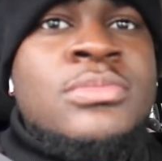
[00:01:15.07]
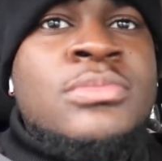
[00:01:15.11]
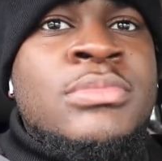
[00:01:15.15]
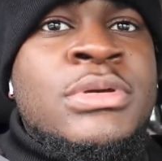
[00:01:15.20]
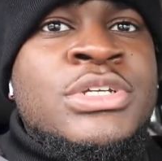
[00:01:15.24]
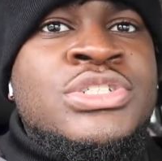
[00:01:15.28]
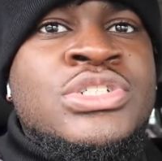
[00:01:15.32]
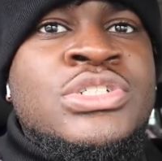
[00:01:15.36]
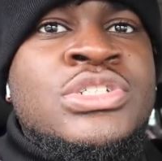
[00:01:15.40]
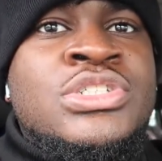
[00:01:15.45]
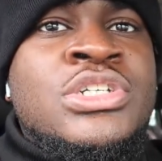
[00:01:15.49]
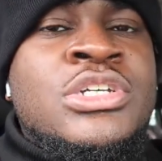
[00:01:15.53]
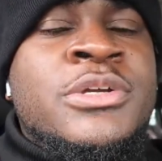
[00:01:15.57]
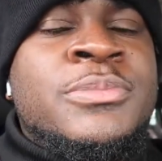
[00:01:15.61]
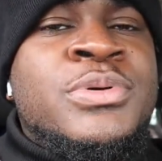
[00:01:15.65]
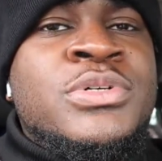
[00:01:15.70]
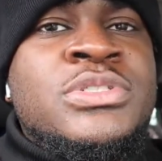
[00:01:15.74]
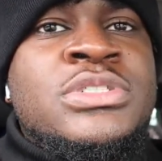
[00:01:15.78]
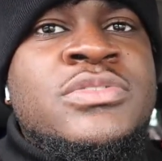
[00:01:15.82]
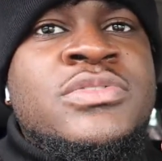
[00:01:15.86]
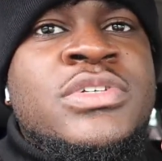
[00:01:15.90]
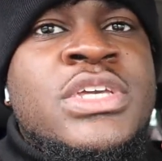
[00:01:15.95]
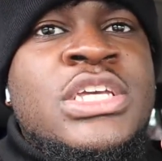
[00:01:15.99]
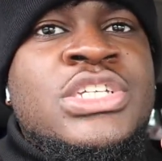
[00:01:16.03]
Make sure you turn your
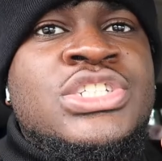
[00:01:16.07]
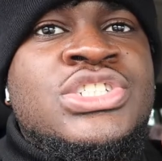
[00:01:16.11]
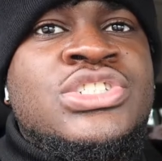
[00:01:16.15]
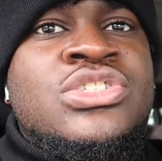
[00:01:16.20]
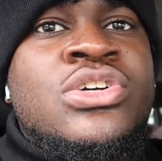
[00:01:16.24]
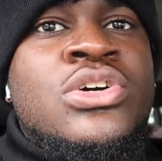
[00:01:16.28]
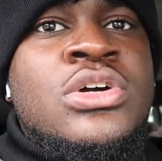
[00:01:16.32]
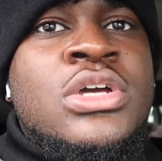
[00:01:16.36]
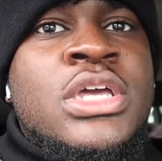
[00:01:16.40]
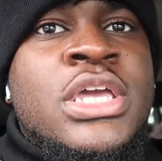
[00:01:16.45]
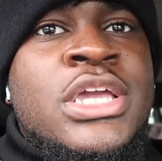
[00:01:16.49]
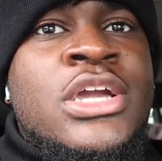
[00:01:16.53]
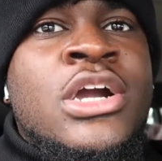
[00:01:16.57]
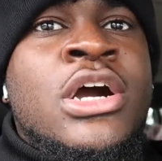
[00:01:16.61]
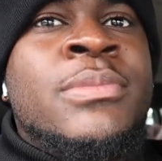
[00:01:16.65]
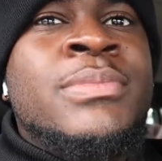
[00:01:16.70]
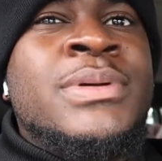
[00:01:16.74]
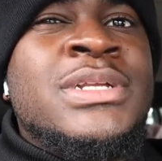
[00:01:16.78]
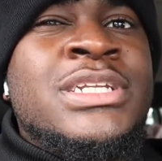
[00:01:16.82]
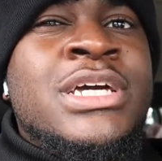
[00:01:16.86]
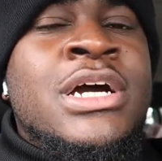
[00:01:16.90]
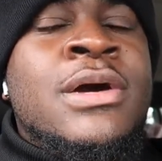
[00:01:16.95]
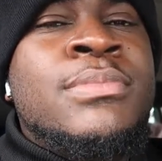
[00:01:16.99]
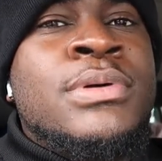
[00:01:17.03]
post notifications on and
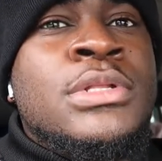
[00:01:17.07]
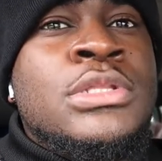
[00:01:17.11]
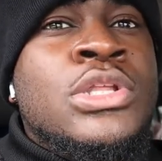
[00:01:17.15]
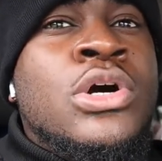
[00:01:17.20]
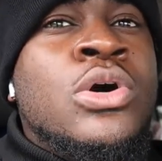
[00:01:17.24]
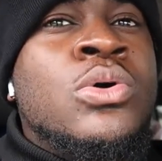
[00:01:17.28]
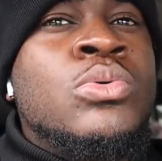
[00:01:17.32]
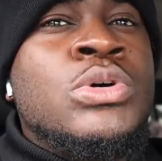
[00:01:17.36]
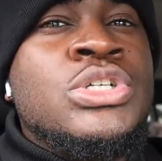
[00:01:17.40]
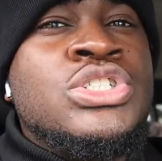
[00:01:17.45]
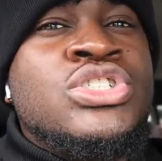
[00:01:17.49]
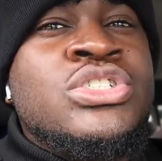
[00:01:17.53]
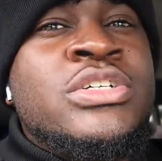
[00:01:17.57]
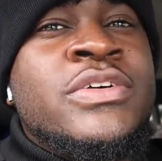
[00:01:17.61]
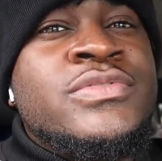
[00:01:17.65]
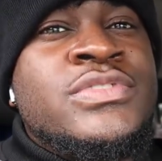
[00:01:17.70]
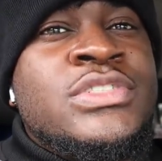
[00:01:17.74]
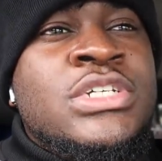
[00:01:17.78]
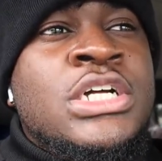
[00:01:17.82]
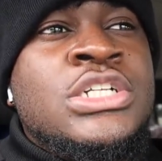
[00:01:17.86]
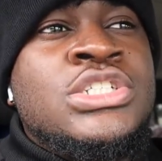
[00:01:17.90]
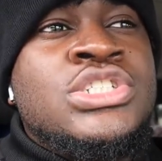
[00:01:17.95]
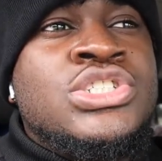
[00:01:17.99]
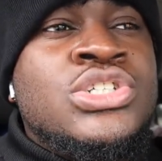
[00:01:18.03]
comment down below once you have
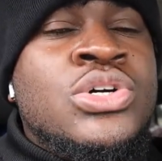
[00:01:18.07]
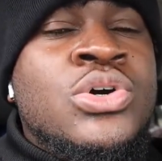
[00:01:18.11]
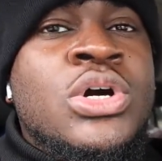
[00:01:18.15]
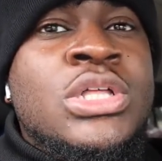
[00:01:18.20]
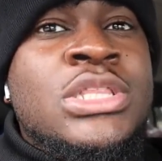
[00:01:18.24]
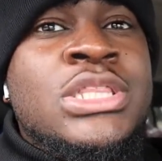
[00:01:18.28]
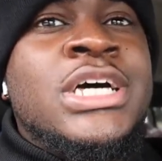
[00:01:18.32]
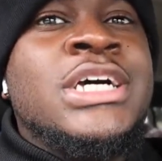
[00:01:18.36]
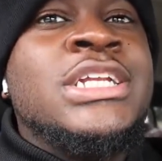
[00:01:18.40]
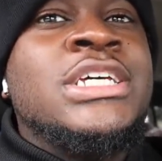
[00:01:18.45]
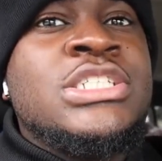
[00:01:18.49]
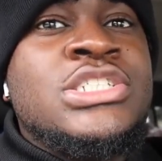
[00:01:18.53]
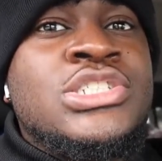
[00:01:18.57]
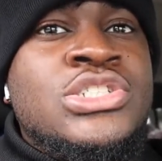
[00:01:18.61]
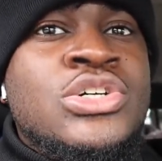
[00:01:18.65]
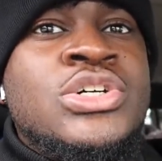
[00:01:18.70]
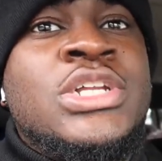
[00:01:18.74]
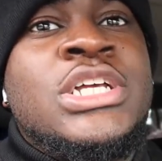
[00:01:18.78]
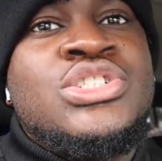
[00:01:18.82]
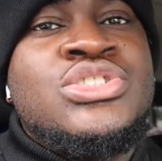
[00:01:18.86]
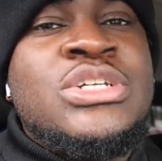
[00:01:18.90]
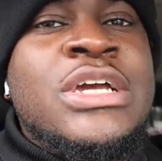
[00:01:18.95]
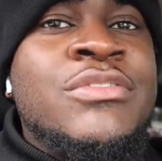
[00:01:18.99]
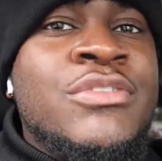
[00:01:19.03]
done so, and let us know
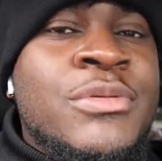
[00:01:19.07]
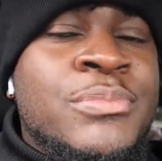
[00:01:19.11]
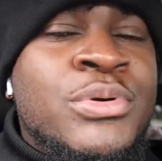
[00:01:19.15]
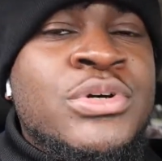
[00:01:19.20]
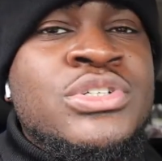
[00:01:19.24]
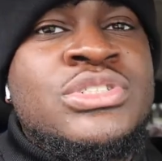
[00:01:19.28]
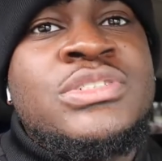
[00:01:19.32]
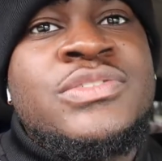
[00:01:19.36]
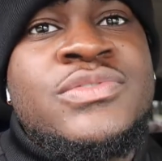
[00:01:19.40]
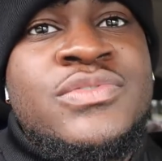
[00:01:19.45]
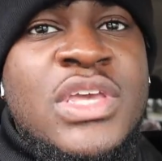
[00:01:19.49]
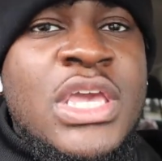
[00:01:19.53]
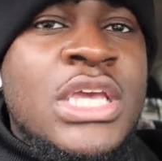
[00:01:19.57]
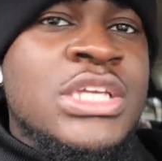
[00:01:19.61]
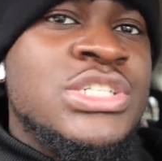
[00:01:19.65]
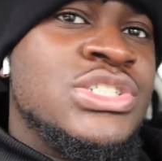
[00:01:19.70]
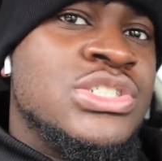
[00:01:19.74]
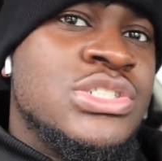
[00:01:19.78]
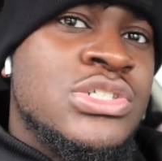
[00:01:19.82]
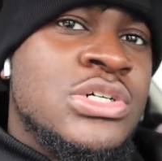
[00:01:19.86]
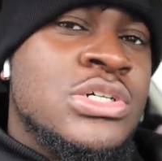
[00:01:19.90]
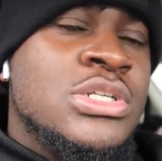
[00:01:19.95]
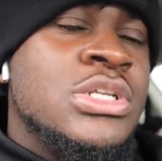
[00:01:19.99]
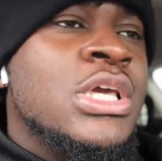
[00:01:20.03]
that you have your post
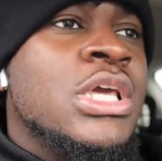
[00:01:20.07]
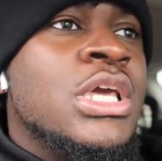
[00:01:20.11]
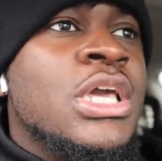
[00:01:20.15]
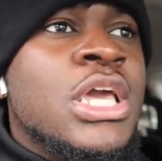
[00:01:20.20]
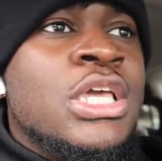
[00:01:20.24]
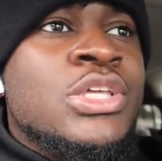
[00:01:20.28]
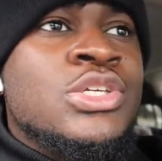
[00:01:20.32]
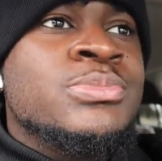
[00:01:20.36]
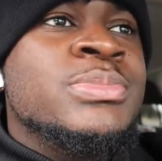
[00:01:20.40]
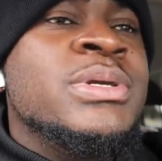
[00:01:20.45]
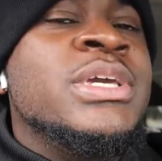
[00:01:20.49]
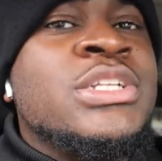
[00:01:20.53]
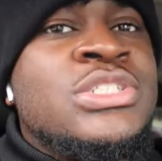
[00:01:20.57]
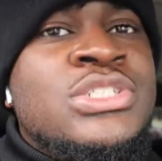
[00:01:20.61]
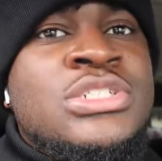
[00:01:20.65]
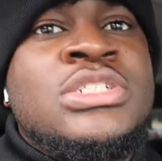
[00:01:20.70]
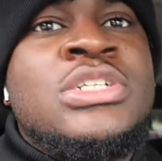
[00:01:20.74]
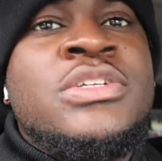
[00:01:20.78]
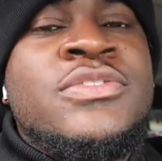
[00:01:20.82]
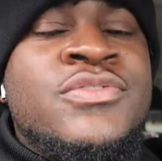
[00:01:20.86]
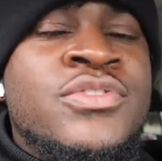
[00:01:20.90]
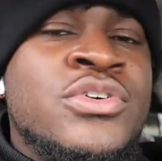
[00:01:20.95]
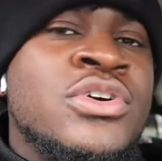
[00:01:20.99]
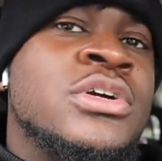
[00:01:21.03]
notifications on and you'll be
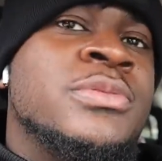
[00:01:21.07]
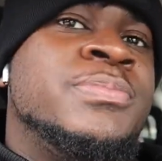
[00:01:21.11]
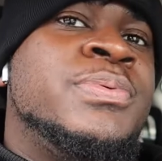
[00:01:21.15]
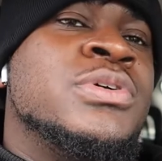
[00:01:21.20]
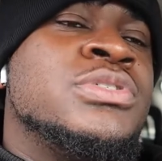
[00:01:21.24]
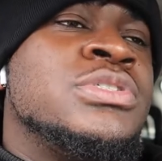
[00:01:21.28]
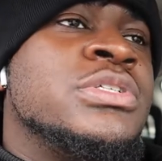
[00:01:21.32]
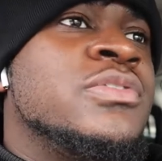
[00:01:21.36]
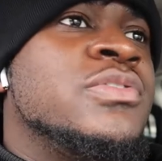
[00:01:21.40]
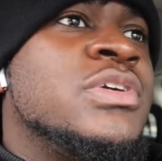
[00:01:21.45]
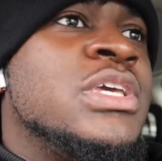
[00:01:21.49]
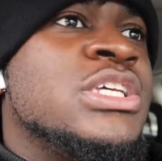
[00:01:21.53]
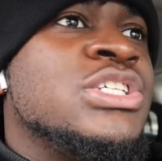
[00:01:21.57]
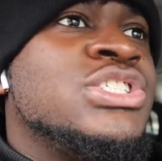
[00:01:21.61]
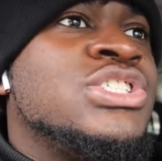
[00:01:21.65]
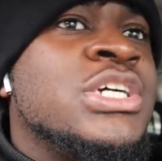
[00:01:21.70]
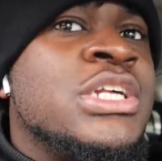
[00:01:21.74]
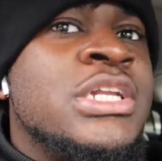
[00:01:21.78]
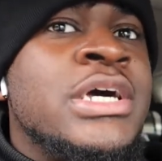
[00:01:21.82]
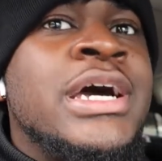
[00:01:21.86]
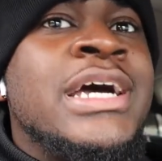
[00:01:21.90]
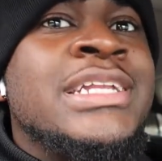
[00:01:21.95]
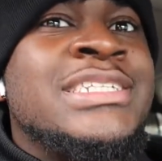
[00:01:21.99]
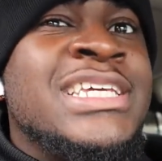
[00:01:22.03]
entered for a post notification
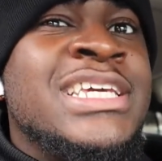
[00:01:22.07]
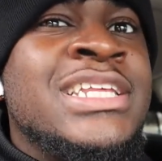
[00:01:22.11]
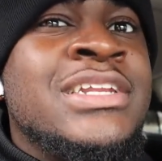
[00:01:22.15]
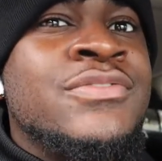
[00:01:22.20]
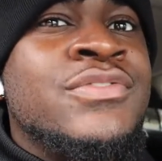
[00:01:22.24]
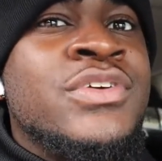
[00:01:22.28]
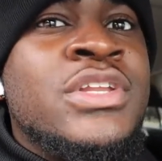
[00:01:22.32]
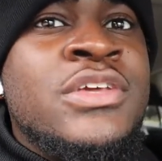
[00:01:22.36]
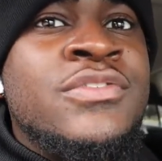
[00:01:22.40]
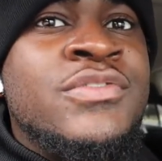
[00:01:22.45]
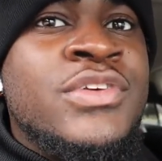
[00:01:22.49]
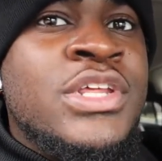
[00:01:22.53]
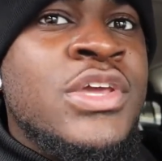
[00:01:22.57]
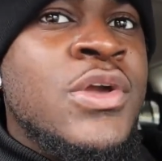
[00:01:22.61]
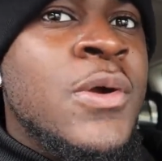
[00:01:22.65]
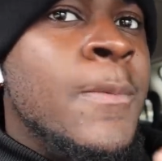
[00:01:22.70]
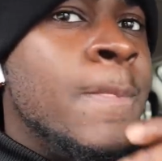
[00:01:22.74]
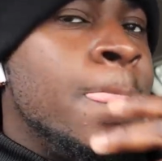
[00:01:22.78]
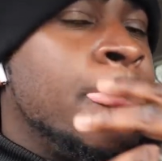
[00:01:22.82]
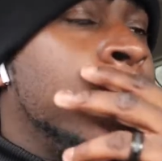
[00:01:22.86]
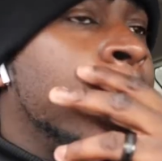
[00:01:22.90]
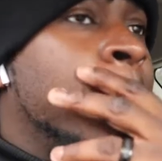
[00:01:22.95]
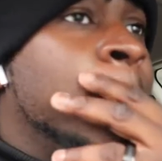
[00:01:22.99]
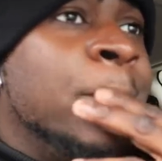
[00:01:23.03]
shout out at the end of any video.
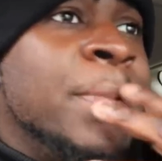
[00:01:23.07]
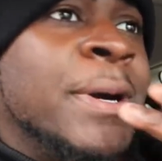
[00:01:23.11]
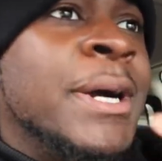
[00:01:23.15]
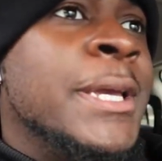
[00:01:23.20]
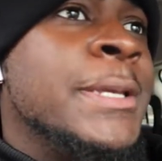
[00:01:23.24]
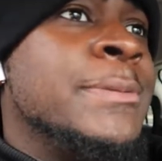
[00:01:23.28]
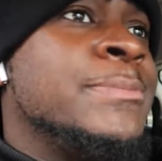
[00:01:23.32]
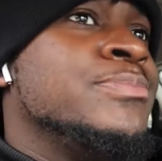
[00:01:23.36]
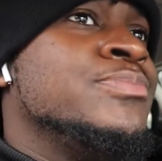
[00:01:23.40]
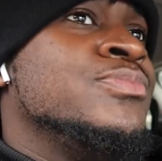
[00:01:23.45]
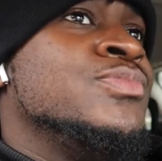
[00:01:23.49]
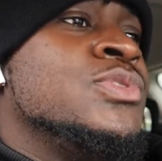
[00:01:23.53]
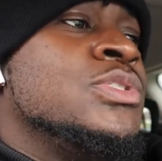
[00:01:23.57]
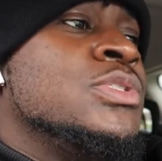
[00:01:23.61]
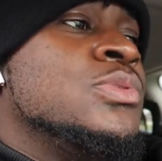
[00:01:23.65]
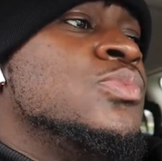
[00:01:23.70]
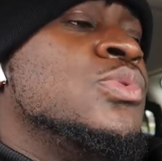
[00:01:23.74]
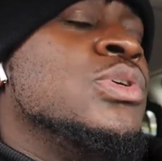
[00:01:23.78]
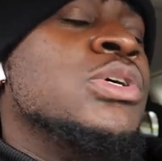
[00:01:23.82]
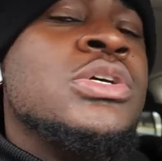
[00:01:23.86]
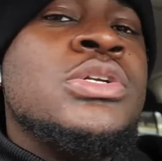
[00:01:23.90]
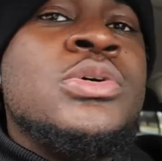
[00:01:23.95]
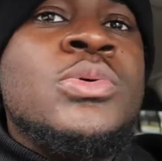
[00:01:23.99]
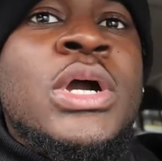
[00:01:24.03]
But
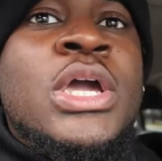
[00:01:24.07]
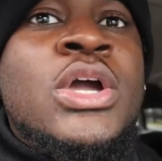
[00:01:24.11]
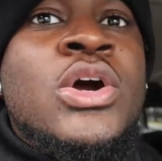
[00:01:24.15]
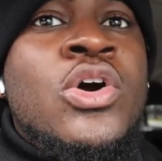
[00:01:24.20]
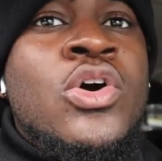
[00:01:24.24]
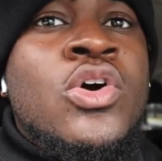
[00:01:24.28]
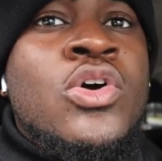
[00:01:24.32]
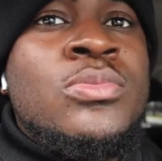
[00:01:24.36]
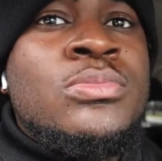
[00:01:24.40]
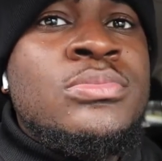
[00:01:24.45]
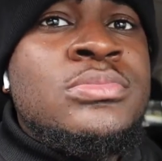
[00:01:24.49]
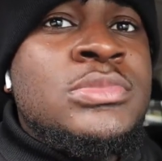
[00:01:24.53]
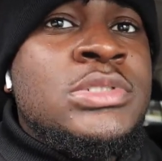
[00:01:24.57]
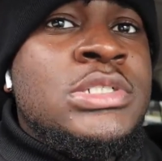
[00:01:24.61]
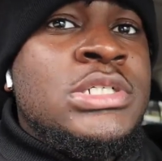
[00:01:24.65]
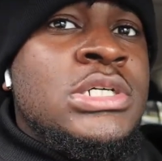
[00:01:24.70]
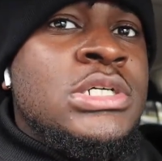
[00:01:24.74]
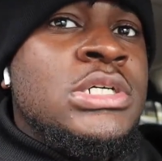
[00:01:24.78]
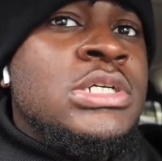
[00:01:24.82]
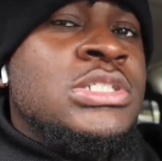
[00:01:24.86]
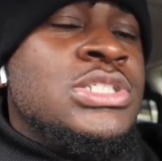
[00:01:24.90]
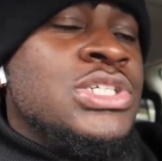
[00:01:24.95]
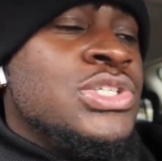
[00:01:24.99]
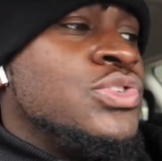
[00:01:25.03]
we're on the way home.
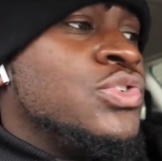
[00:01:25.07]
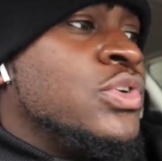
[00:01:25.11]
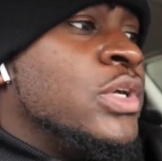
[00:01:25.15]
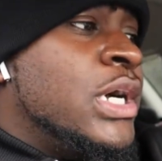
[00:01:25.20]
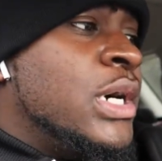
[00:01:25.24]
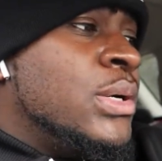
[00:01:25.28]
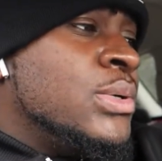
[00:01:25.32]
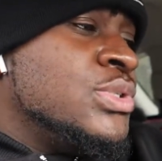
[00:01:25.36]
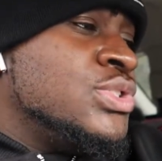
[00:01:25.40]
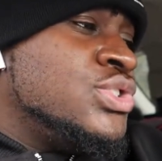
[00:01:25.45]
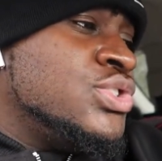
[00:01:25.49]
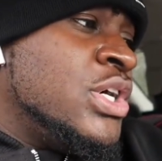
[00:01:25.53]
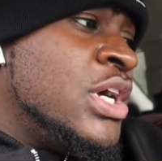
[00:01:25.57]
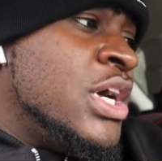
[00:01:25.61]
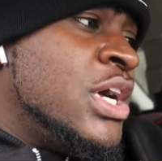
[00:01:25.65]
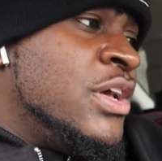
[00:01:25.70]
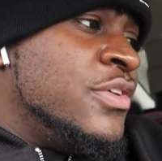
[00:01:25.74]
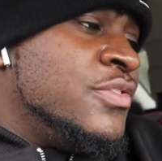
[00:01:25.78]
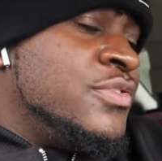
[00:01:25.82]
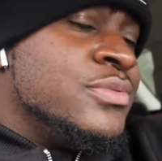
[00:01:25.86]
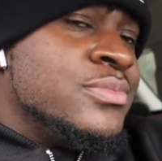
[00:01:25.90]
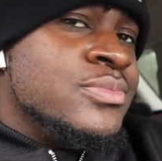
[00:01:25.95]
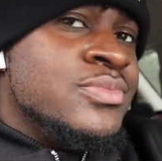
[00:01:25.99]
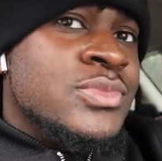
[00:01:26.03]
It's a three-hour
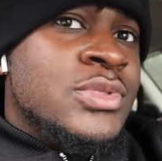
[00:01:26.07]
drive.